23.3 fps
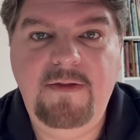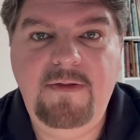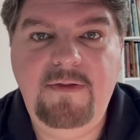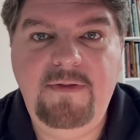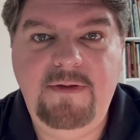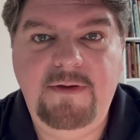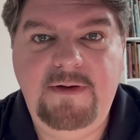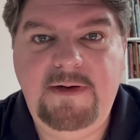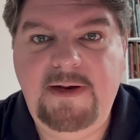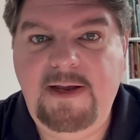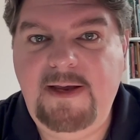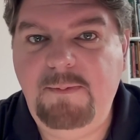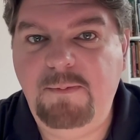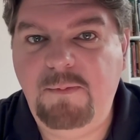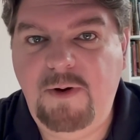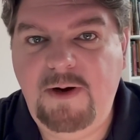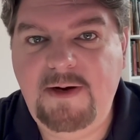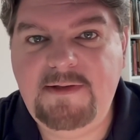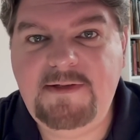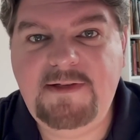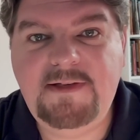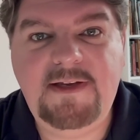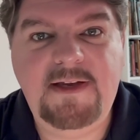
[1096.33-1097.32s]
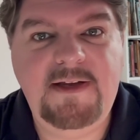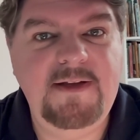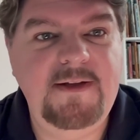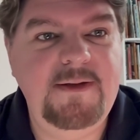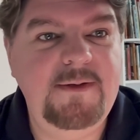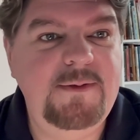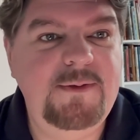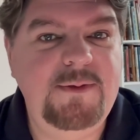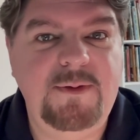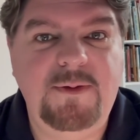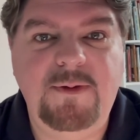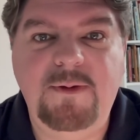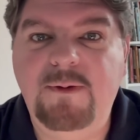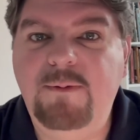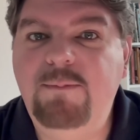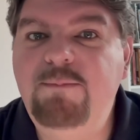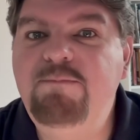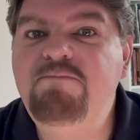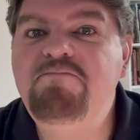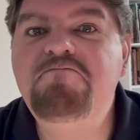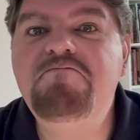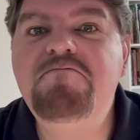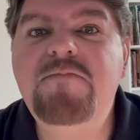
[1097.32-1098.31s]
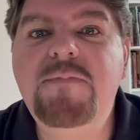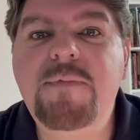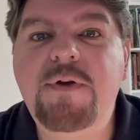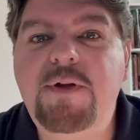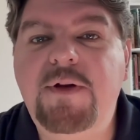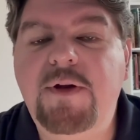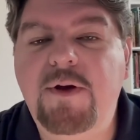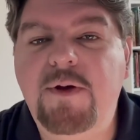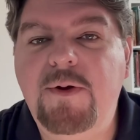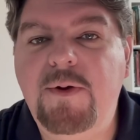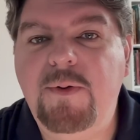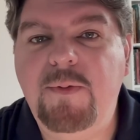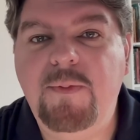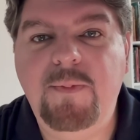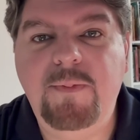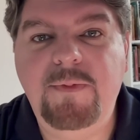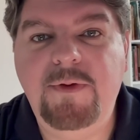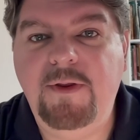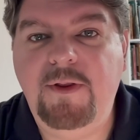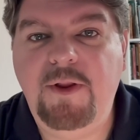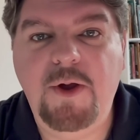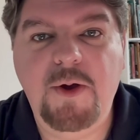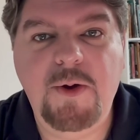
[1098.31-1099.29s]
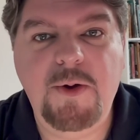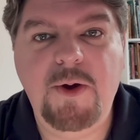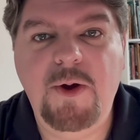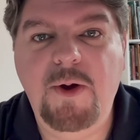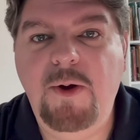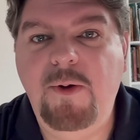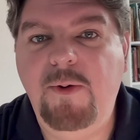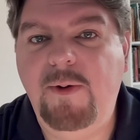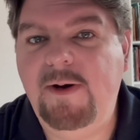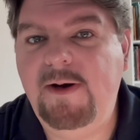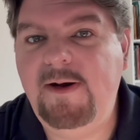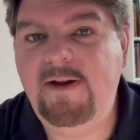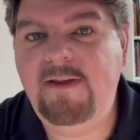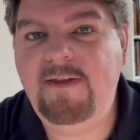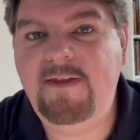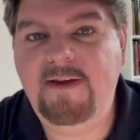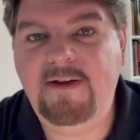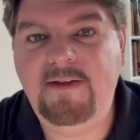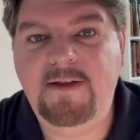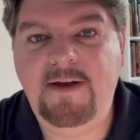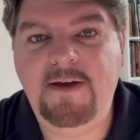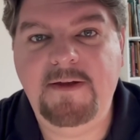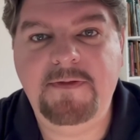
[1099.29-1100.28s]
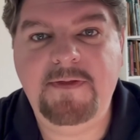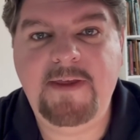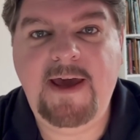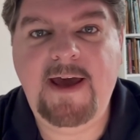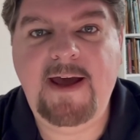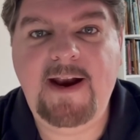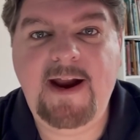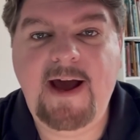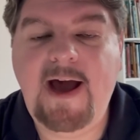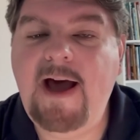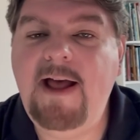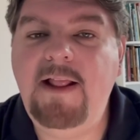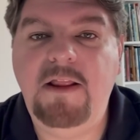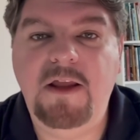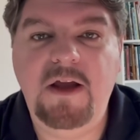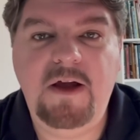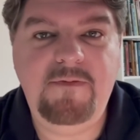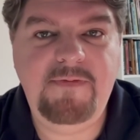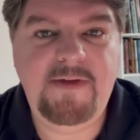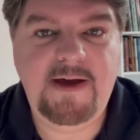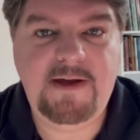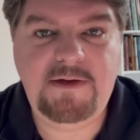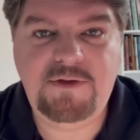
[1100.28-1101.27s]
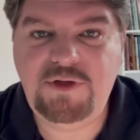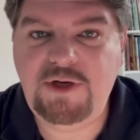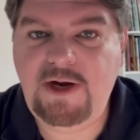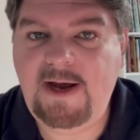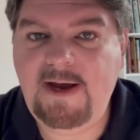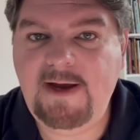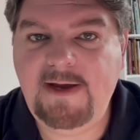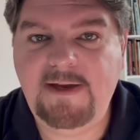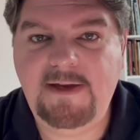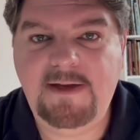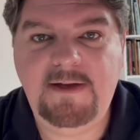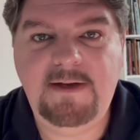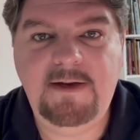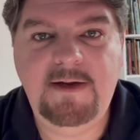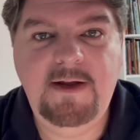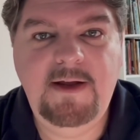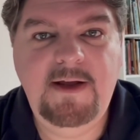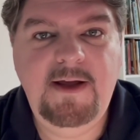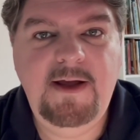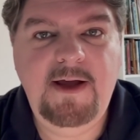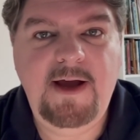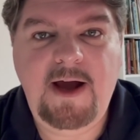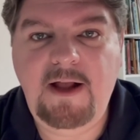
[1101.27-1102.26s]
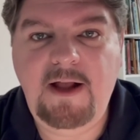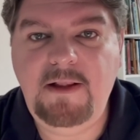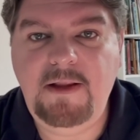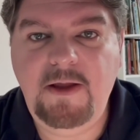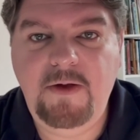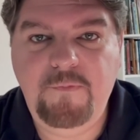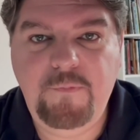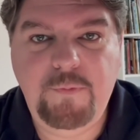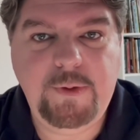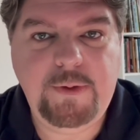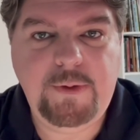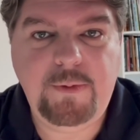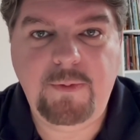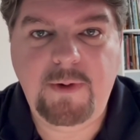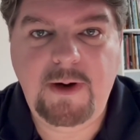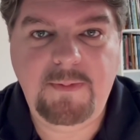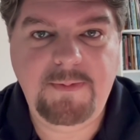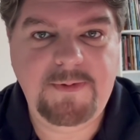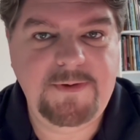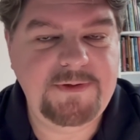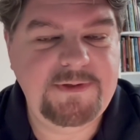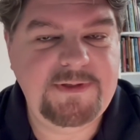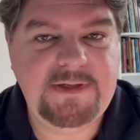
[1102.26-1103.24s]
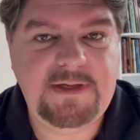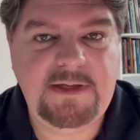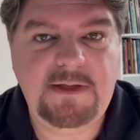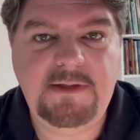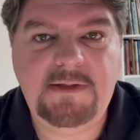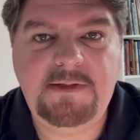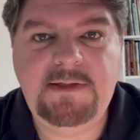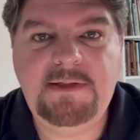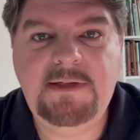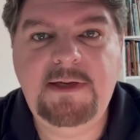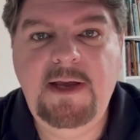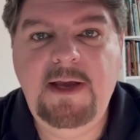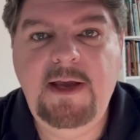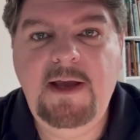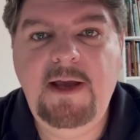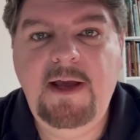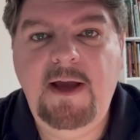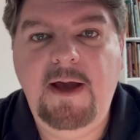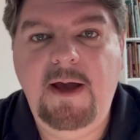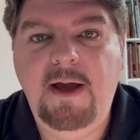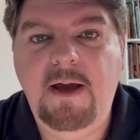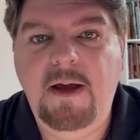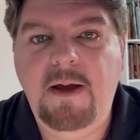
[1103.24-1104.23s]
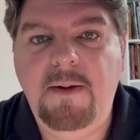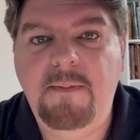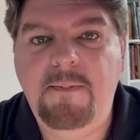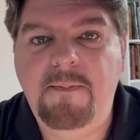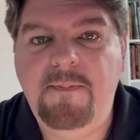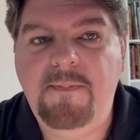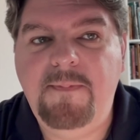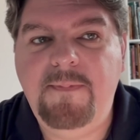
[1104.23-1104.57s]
the name Redskins or, the logo or anything like that. I love that jacket. I love what it represents. I